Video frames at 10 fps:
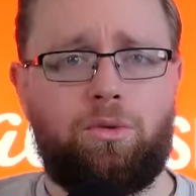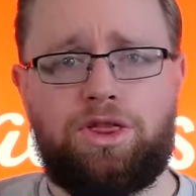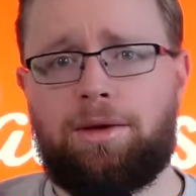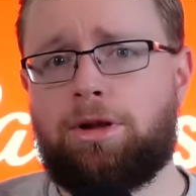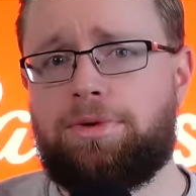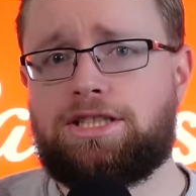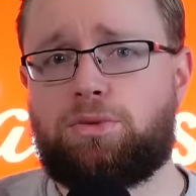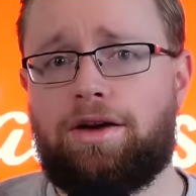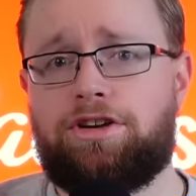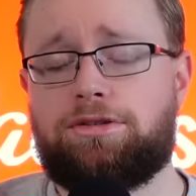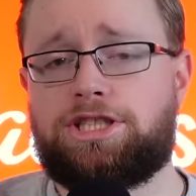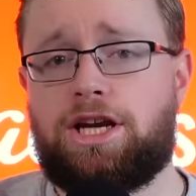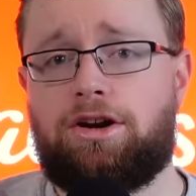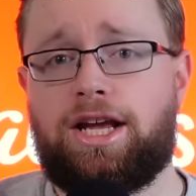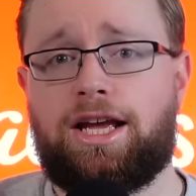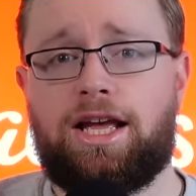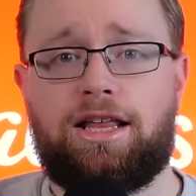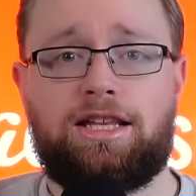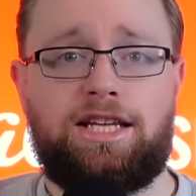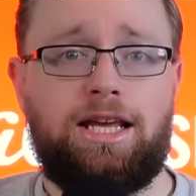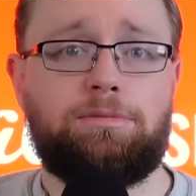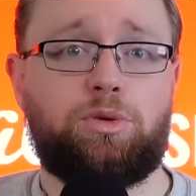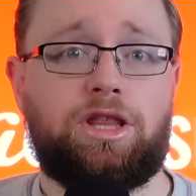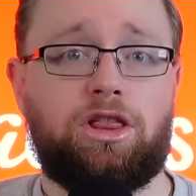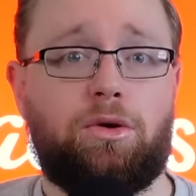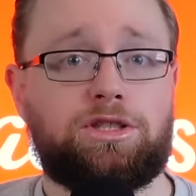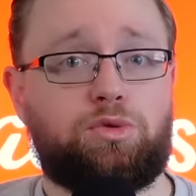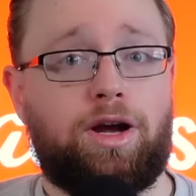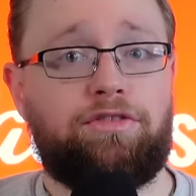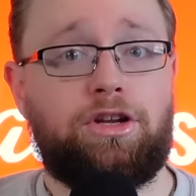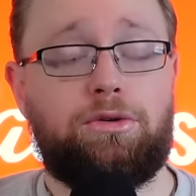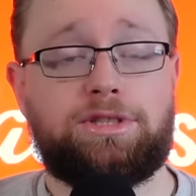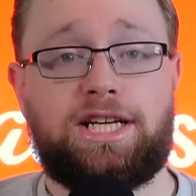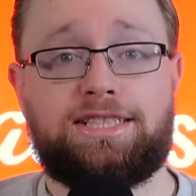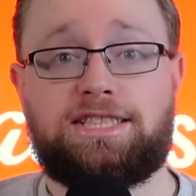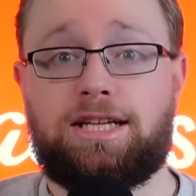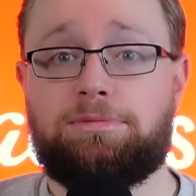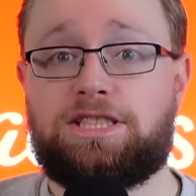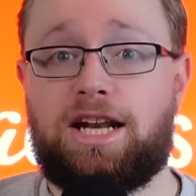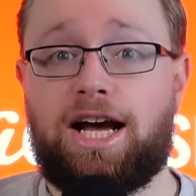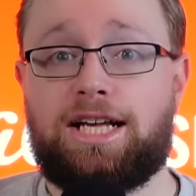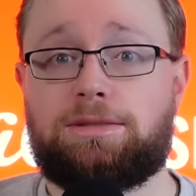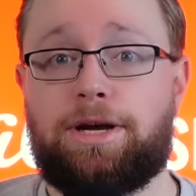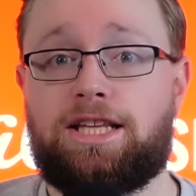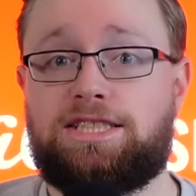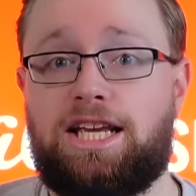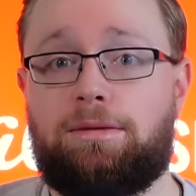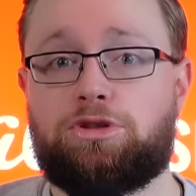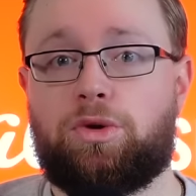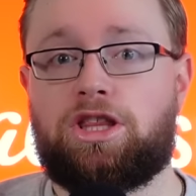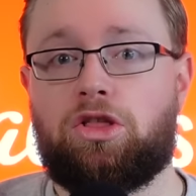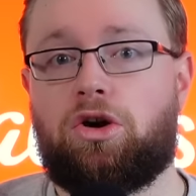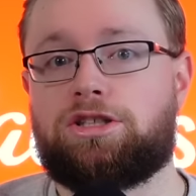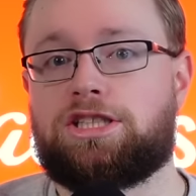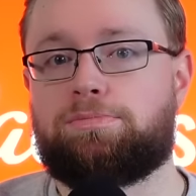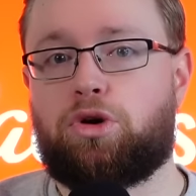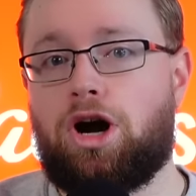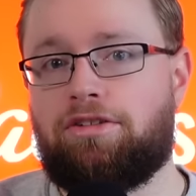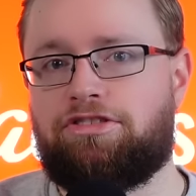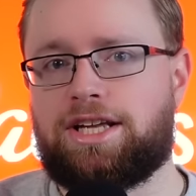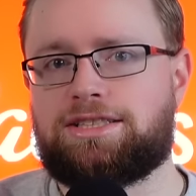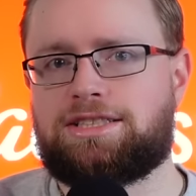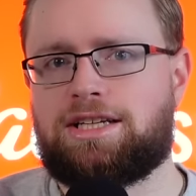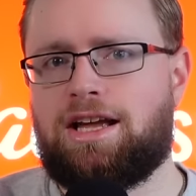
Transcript: With MLB's revenue sharing, the teams with the lowest revenues get subsidized by the teams with the largest profits.